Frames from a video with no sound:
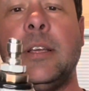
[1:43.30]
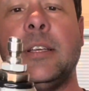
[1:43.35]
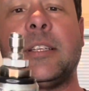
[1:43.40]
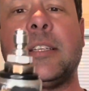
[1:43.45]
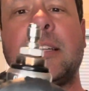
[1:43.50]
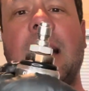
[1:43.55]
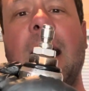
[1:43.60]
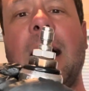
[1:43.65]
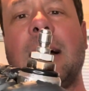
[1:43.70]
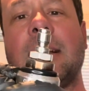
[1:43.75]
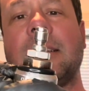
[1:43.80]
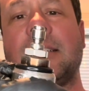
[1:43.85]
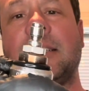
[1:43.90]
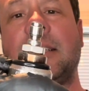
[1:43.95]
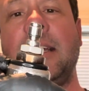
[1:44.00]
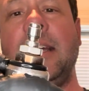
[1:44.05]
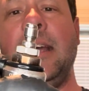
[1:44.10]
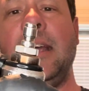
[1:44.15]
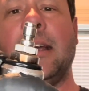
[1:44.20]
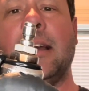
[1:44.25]
start
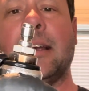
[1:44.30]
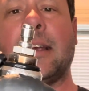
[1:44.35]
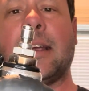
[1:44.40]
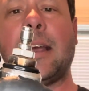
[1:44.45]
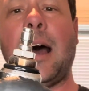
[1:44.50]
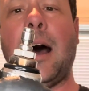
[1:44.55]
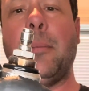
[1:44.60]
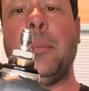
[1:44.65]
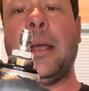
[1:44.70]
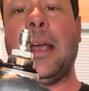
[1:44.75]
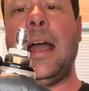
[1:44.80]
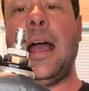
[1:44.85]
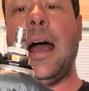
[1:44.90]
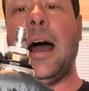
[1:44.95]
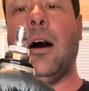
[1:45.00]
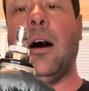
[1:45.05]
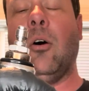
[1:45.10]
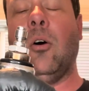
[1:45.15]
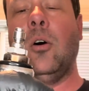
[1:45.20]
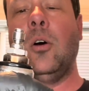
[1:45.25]
seeing it coming
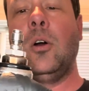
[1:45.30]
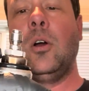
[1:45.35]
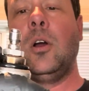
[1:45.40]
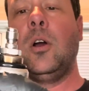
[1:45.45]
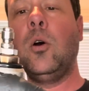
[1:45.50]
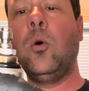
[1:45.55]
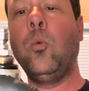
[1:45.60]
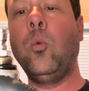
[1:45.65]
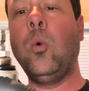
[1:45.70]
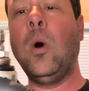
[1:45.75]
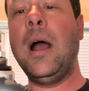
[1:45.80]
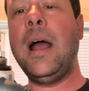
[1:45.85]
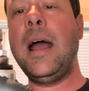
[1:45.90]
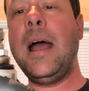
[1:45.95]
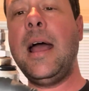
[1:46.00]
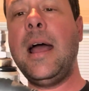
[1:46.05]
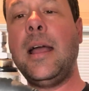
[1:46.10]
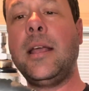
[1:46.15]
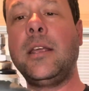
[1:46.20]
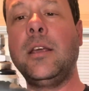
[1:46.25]
out
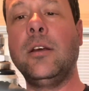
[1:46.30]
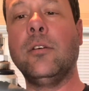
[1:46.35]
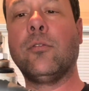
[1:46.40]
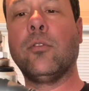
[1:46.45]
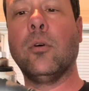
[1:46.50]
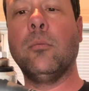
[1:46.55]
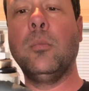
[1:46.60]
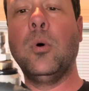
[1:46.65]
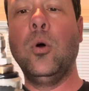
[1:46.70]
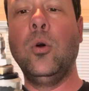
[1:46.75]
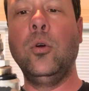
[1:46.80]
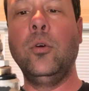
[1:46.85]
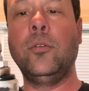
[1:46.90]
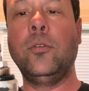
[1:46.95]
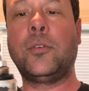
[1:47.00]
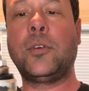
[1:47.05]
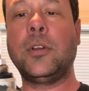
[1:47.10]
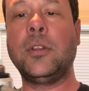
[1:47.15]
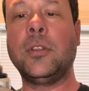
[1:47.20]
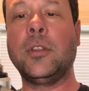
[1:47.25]
where you've
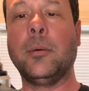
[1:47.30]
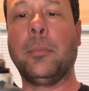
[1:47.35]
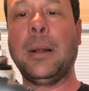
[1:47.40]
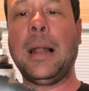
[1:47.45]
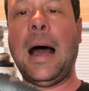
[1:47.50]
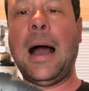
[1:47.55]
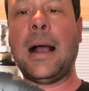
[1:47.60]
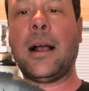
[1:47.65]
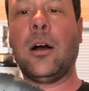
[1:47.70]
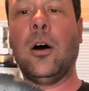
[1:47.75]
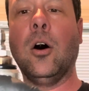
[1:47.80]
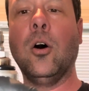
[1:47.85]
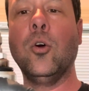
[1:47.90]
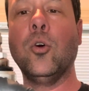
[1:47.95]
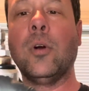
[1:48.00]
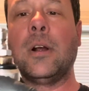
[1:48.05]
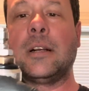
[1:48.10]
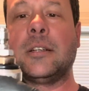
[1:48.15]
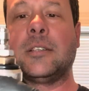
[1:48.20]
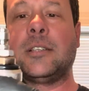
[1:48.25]
removed the black
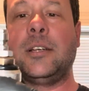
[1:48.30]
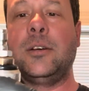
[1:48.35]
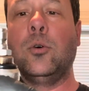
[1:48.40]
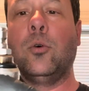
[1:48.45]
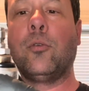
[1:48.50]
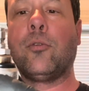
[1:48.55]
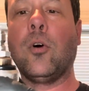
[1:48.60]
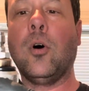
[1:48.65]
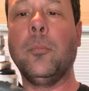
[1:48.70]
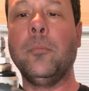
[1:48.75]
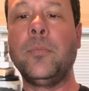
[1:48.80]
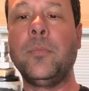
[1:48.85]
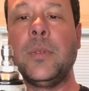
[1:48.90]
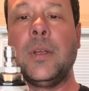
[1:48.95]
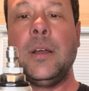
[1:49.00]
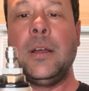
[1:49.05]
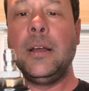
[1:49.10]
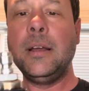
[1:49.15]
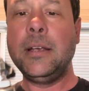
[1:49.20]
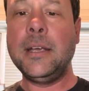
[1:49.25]
O-ring seal from.
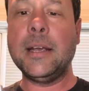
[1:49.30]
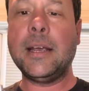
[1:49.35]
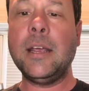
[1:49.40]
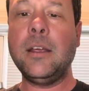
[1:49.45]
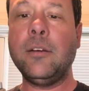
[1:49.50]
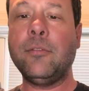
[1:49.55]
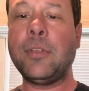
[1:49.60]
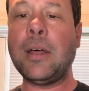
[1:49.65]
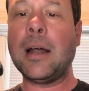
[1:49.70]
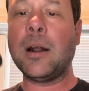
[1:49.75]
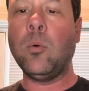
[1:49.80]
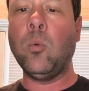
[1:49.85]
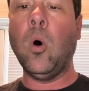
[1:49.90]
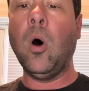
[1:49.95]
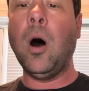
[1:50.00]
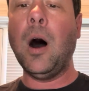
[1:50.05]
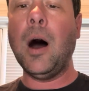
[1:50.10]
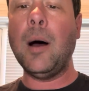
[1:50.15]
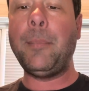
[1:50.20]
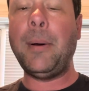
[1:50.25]
You give that a
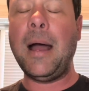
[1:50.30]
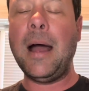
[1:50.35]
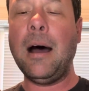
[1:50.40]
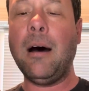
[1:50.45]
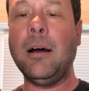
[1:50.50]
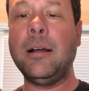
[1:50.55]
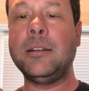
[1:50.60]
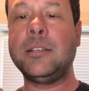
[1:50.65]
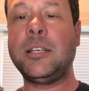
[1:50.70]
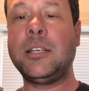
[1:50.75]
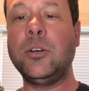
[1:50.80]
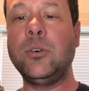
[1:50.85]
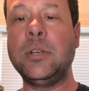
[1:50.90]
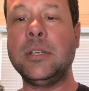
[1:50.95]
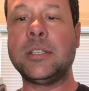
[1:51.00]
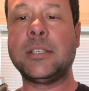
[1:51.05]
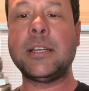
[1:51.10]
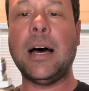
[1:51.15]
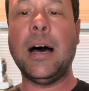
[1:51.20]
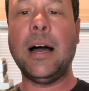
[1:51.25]
wipe out until you
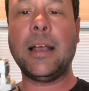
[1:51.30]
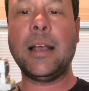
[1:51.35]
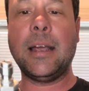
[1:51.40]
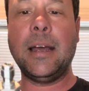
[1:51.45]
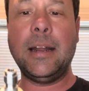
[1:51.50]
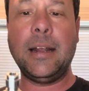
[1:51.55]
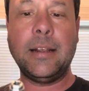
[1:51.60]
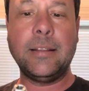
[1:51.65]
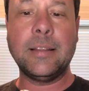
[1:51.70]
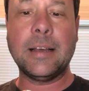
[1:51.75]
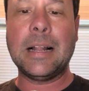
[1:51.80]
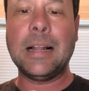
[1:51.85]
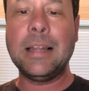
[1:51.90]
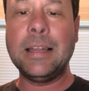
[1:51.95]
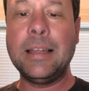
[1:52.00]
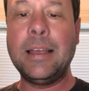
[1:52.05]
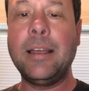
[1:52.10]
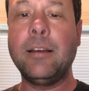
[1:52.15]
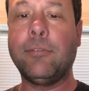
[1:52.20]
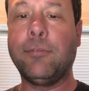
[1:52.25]
start getting the
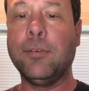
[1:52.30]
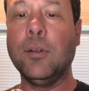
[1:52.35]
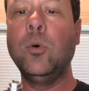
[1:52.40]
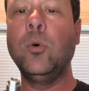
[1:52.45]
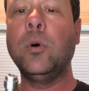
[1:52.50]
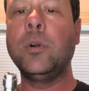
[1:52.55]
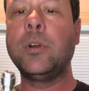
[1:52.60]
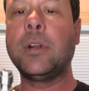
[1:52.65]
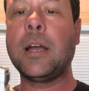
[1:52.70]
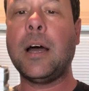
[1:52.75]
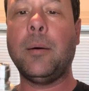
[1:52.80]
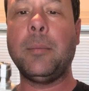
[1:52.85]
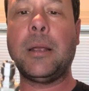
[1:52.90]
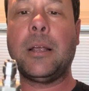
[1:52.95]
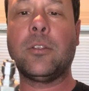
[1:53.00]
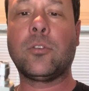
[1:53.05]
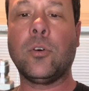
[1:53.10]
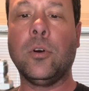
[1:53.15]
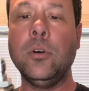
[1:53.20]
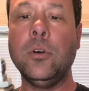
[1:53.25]
clear fluid
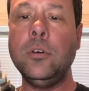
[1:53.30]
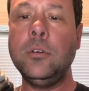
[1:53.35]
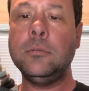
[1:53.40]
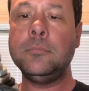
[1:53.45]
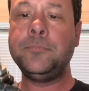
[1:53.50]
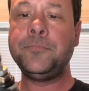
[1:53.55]
coming through,